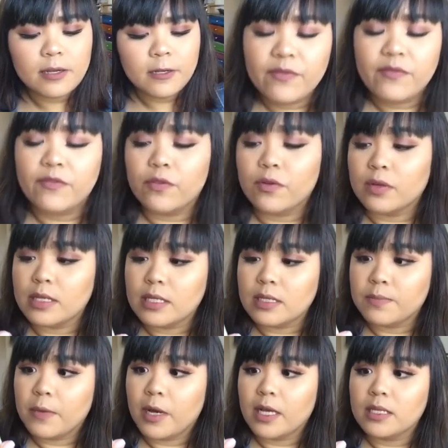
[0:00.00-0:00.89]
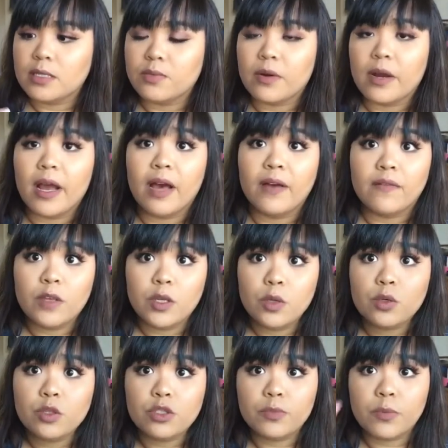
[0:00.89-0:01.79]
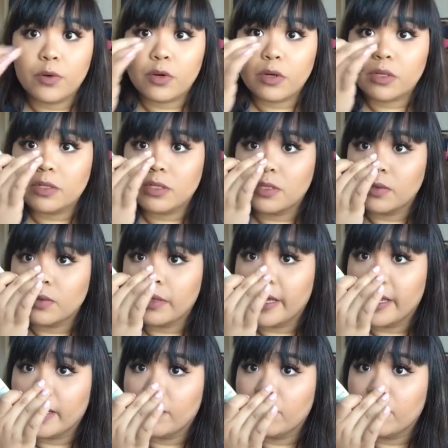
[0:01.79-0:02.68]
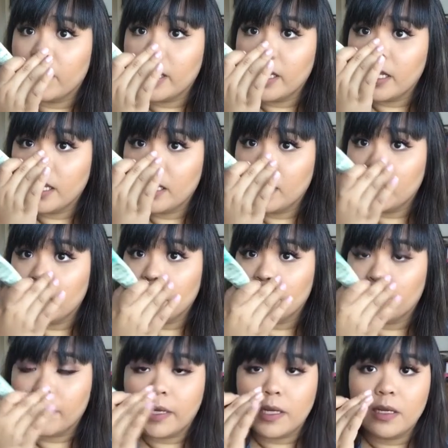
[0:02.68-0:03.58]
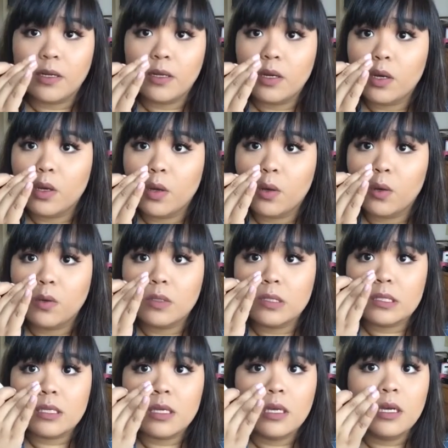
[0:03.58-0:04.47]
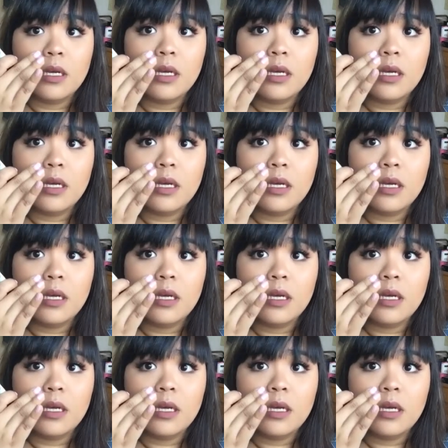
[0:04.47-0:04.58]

And for the spots where I have huge pores, so like right here, my nose,